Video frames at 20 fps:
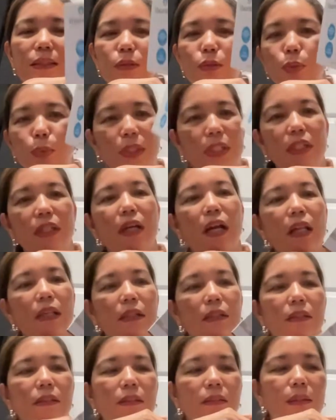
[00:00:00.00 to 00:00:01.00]
20
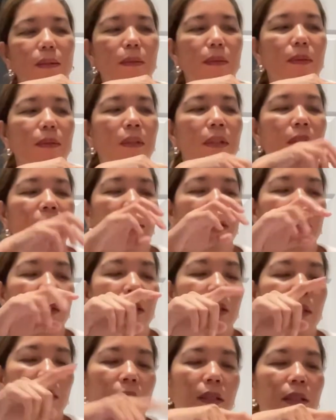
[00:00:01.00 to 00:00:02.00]
dollars so
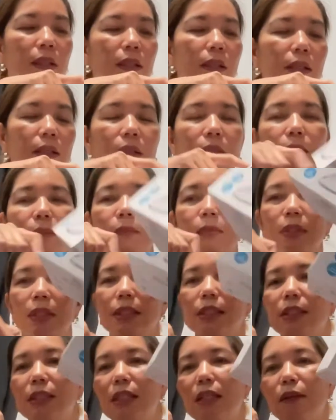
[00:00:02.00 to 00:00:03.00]
um,
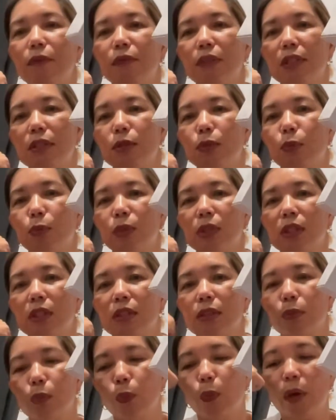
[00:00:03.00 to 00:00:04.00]
let's see if this
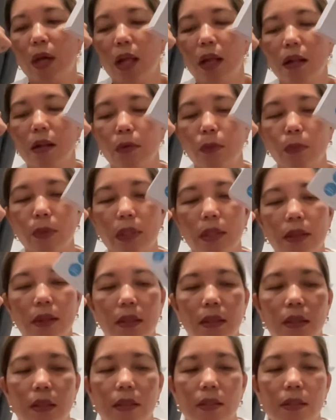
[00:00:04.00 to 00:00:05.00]
works well with
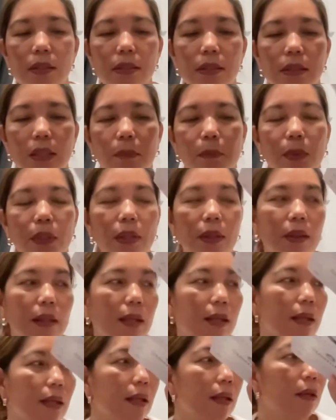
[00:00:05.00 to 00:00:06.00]
the steamer
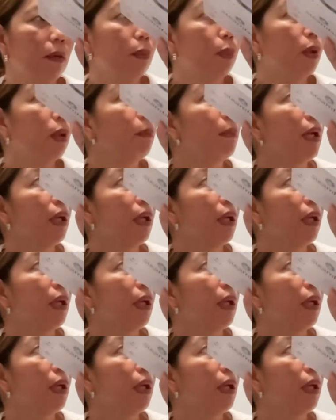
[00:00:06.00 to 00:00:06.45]
thingy with my